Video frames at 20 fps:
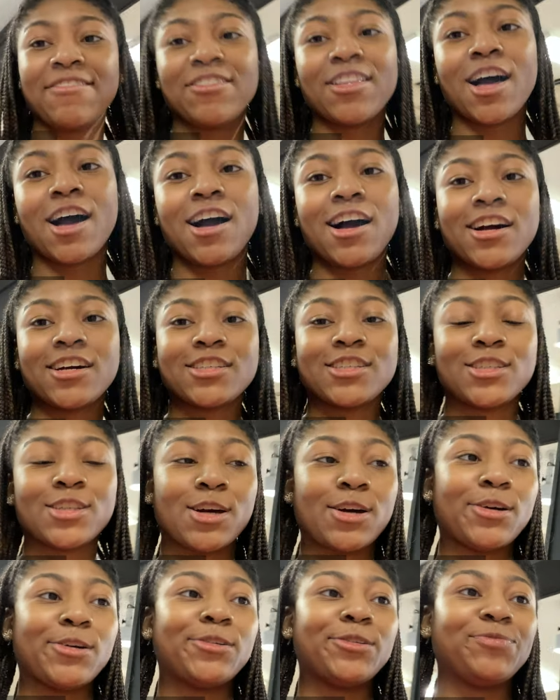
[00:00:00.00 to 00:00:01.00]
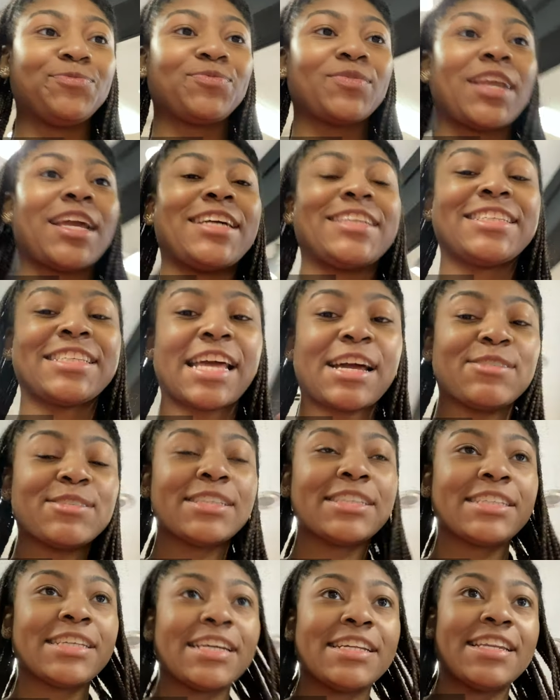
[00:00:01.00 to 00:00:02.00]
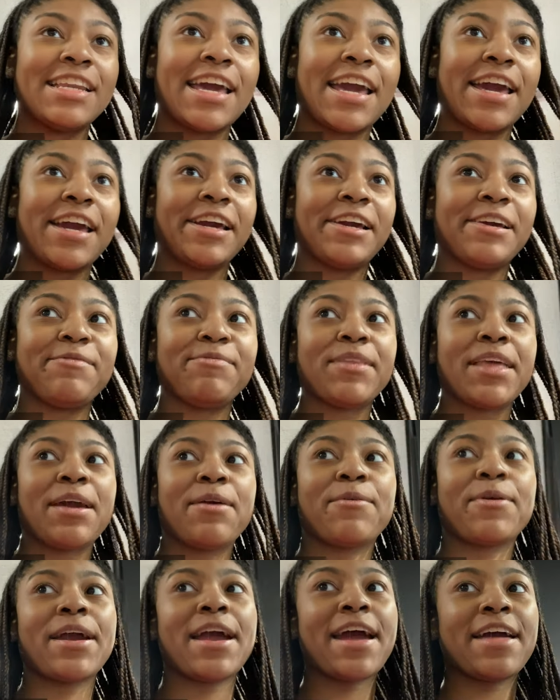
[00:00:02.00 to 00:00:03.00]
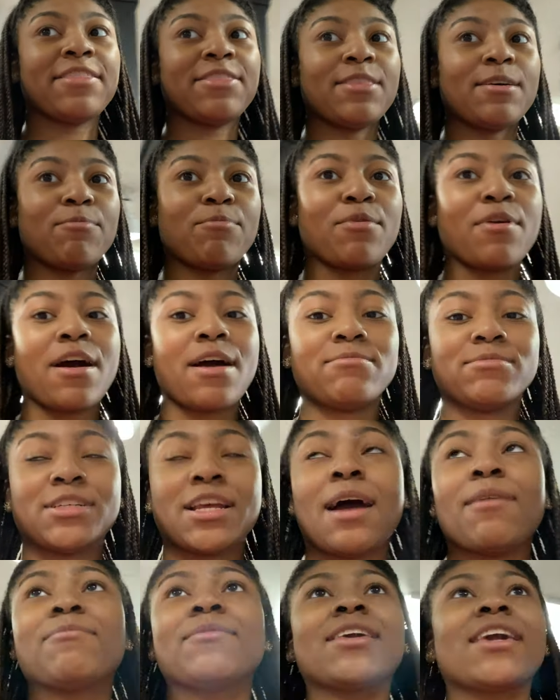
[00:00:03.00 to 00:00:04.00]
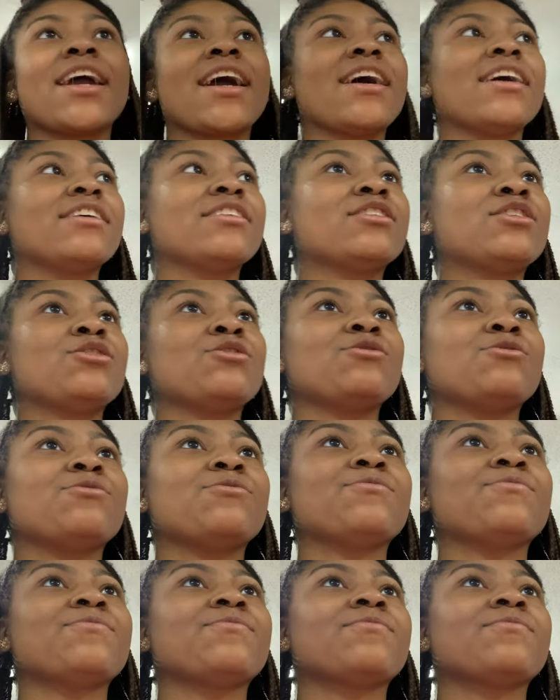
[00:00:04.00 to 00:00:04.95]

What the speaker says: vlog, so it's now Sunday and we're at the prom shop. Yeah, two.